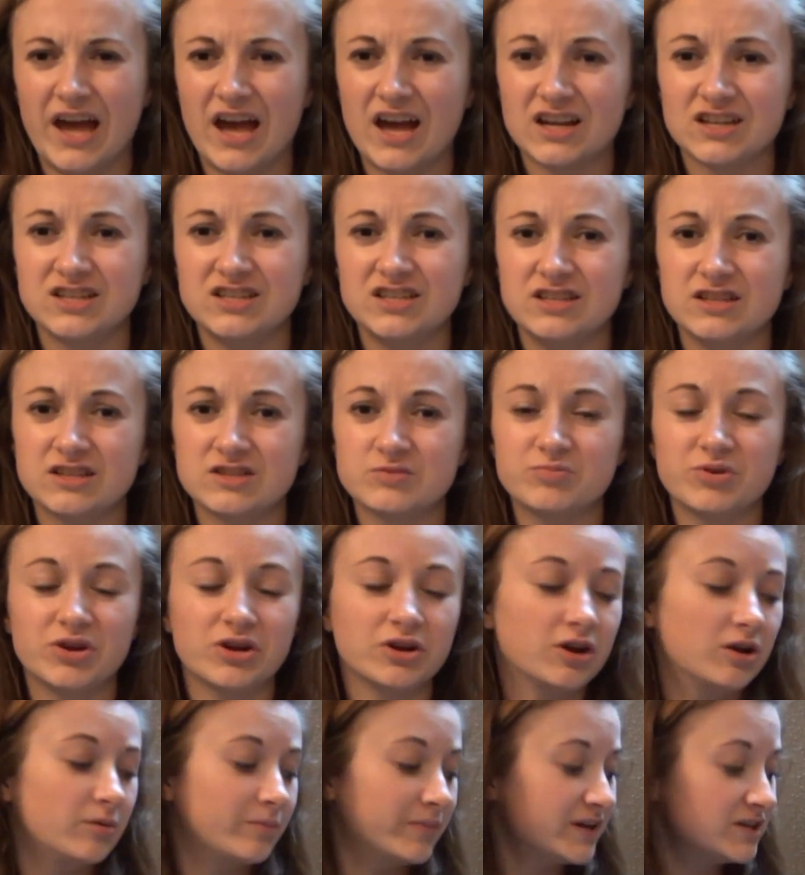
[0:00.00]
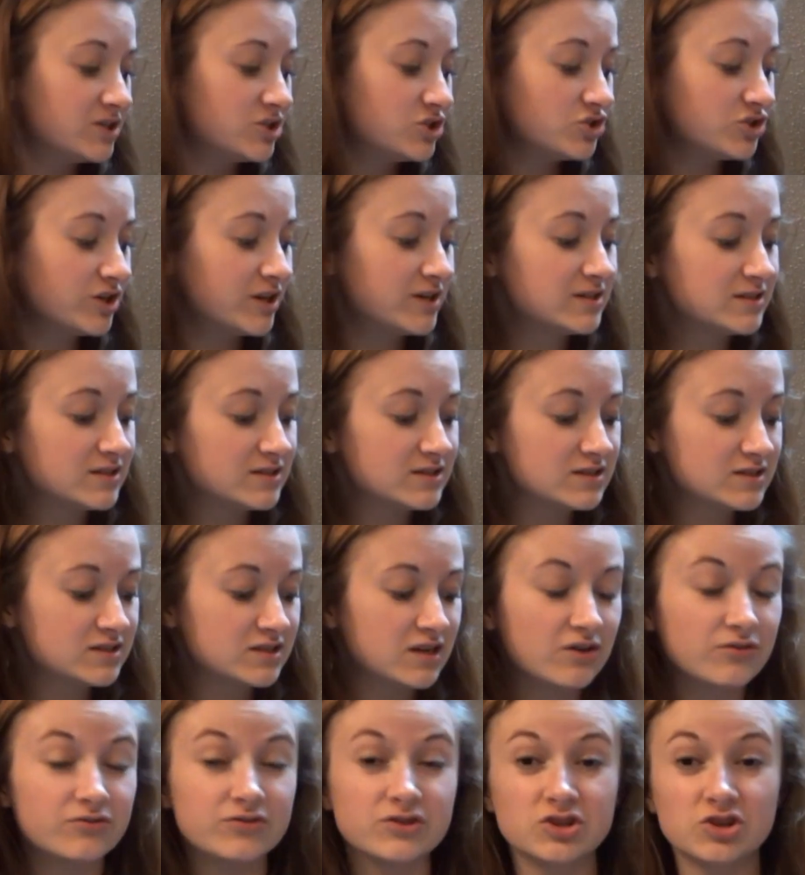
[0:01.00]
acne that's brought on by stress and
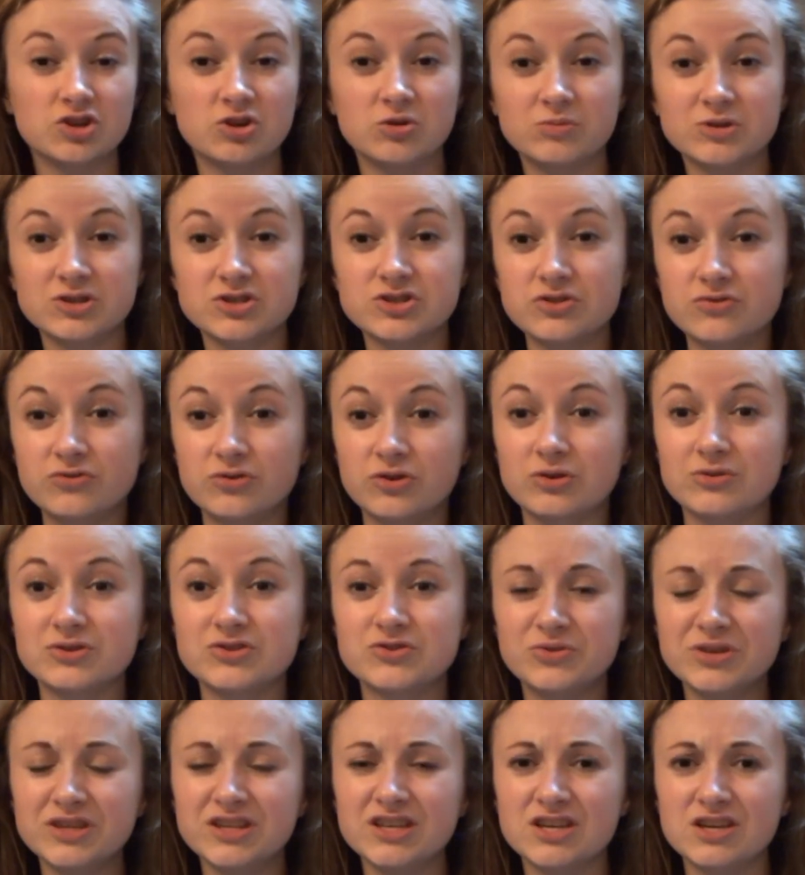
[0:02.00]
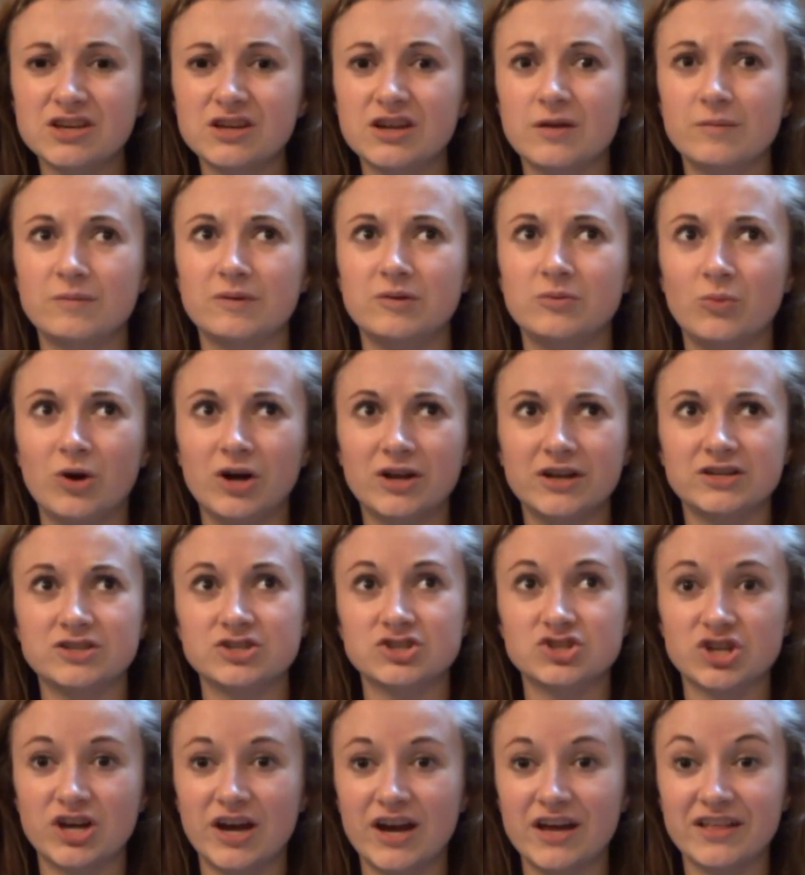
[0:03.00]
stuff and the commercial for it was really good. I've been wanting
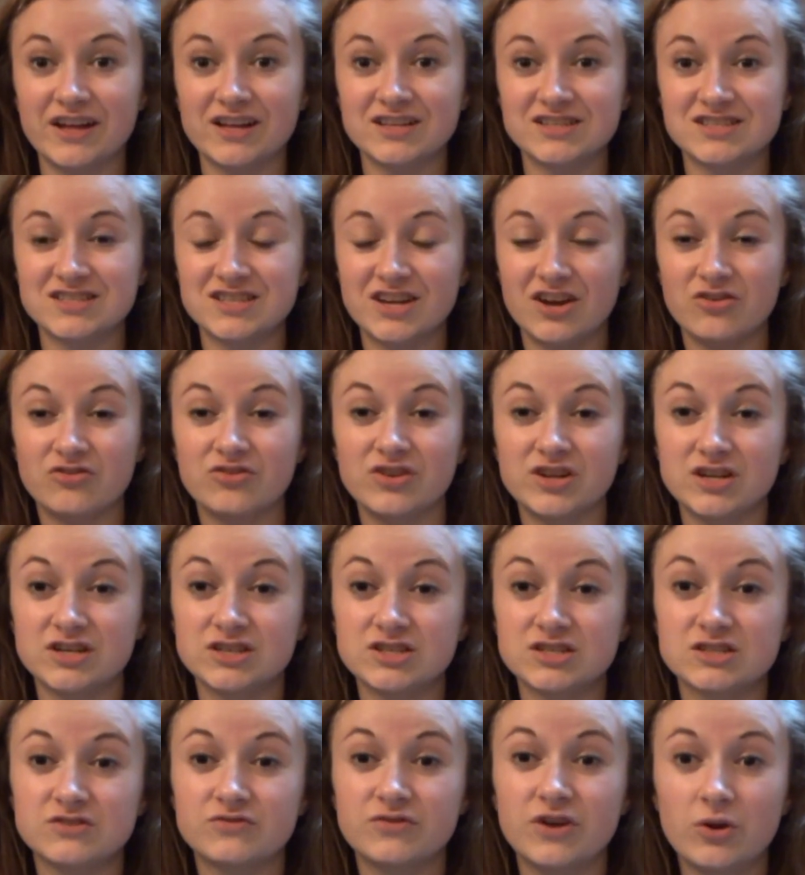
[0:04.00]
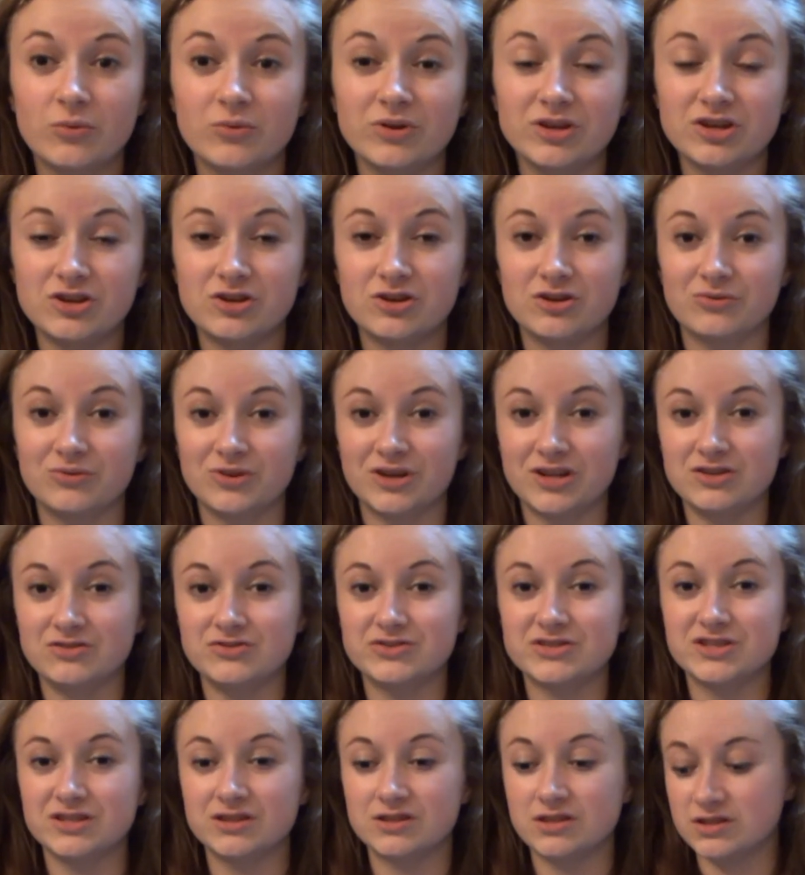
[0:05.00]
to try that stuff and it just felt really good when I
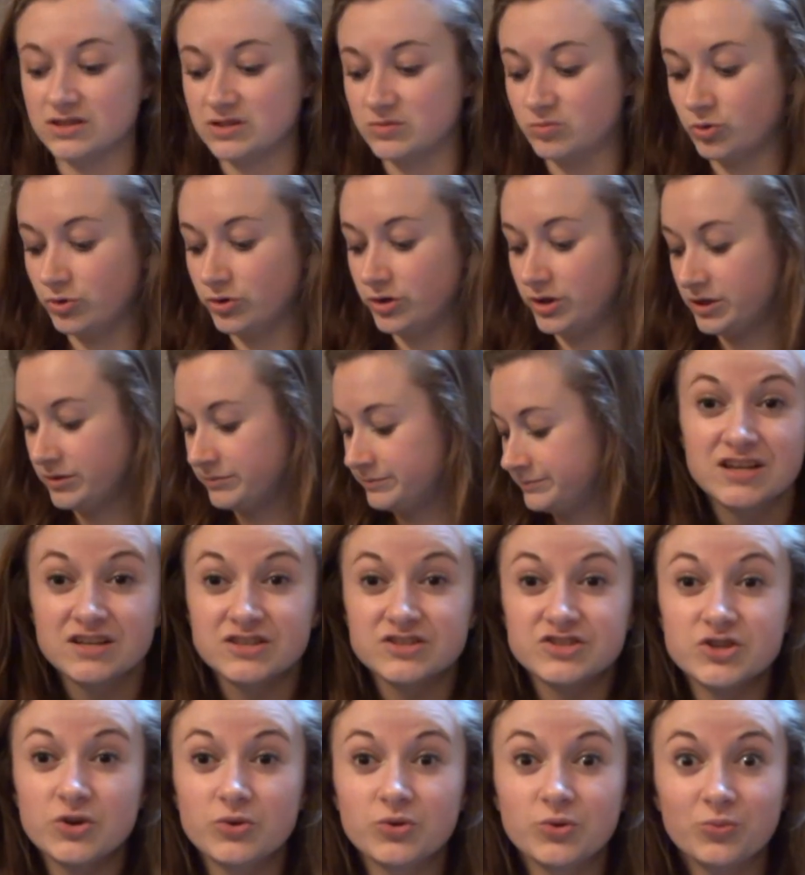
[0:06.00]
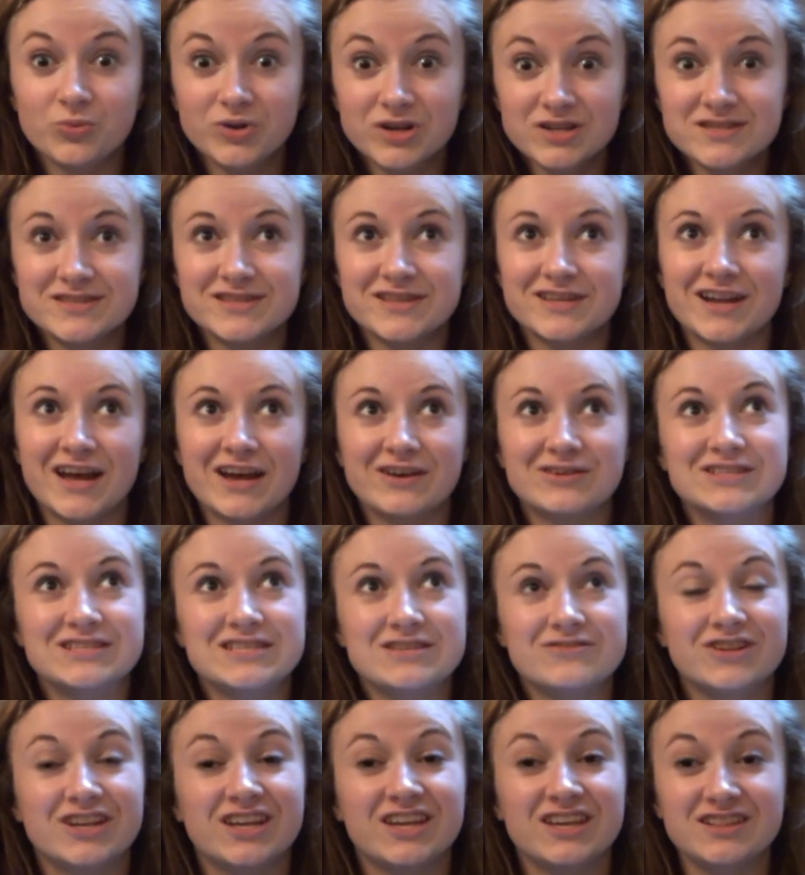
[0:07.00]
used it this morning. So the reason I was
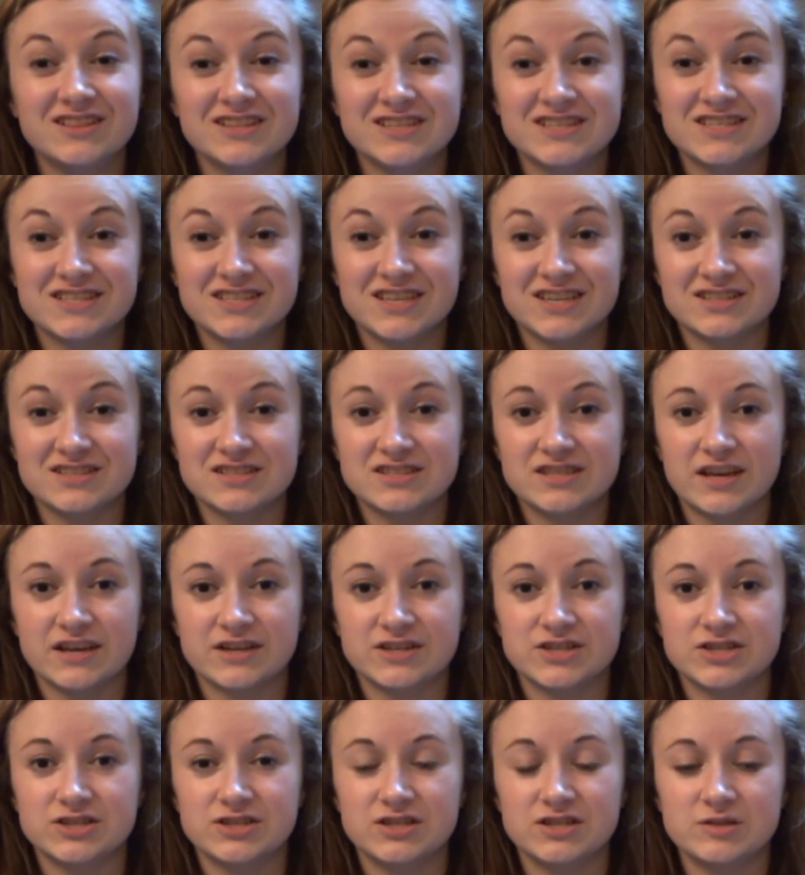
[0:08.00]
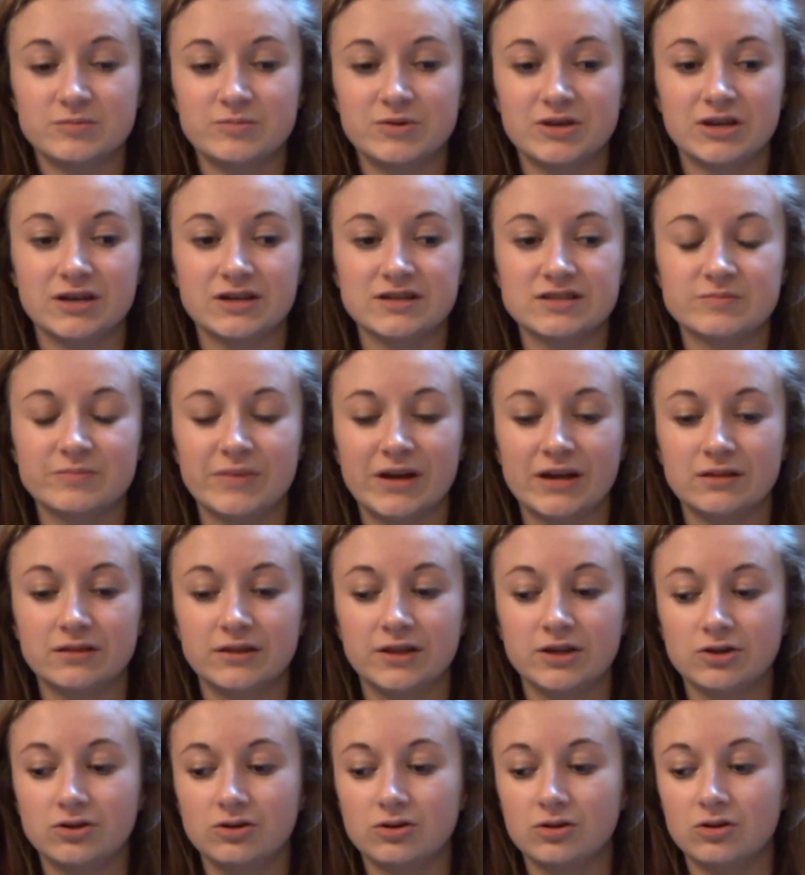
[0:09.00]
even in the skin section is because my
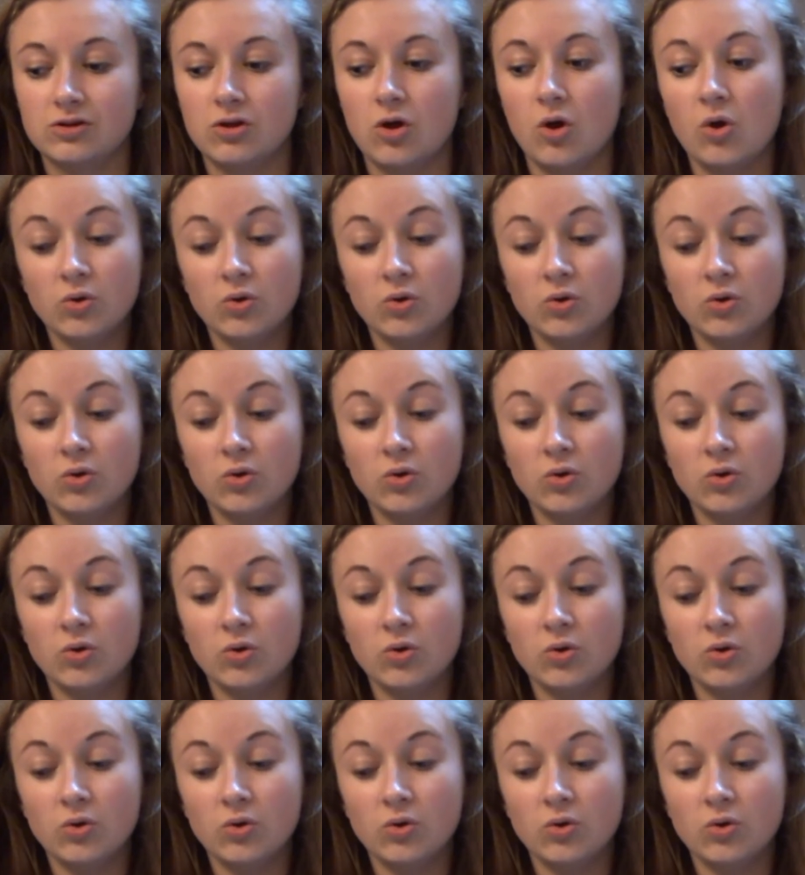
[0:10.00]
little